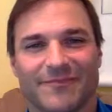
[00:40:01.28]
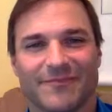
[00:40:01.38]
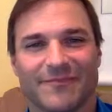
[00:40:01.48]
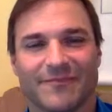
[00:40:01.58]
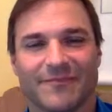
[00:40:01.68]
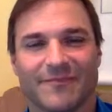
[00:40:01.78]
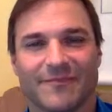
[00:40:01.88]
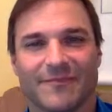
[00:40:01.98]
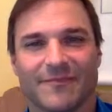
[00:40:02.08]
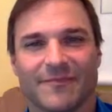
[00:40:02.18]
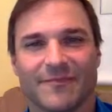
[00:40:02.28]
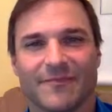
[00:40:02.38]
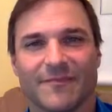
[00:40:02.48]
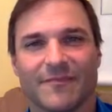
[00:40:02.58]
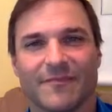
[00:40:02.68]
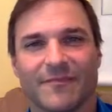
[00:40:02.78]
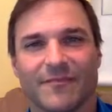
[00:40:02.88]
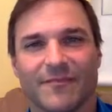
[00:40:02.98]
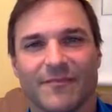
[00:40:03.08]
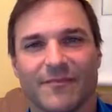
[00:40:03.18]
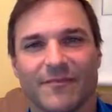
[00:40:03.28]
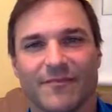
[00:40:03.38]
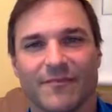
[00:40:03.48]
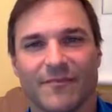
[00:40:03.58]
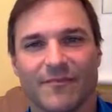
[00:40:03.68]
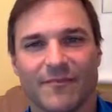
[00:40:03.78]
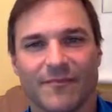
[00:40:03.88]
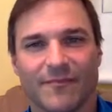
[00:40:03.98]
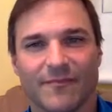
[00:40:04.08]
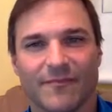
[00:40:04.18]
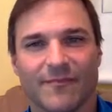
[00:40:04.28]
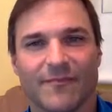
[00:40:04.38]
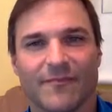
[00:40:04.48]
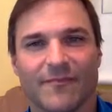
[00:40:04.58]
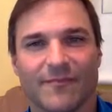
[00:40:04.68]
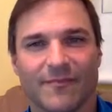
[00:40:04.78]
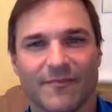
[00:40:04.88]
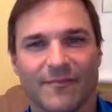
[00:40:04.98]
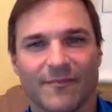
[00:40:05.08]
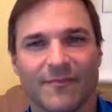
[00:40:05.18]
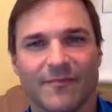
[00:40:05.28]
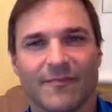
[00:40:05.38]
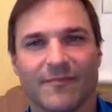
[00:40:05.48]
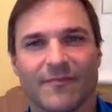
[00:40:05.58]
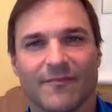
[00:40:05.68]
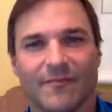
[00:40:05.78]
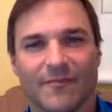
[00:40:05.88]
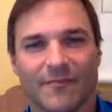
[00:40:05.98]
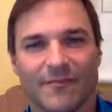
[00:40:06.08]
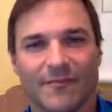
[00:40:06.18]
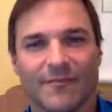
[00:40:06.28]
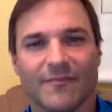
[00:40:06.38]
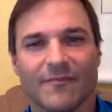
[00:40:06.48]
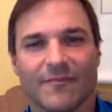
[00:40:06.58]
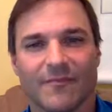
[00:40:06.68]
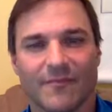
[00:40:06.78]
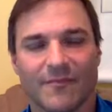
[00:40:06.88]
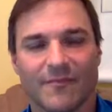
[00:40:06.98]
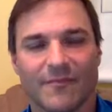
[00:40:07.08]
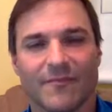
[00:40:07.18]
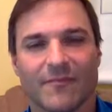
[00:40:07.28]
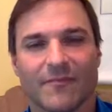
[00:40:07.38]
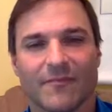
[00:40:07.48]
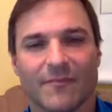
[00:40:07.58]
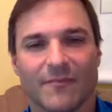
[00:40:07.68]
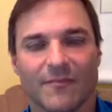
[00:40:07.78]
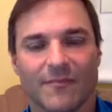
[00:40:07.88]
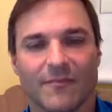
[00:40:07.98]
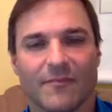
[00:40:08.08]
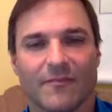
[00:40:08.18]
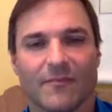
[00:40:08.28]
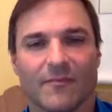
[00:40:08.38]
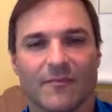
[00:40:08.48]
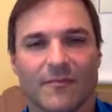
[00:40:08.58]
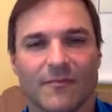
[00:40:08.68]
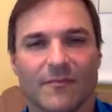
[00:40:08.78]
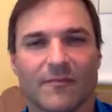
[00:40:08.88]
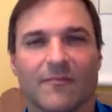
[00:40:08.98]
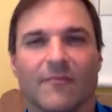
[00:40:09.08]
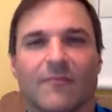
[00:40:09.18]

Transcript: The person shown says nothing.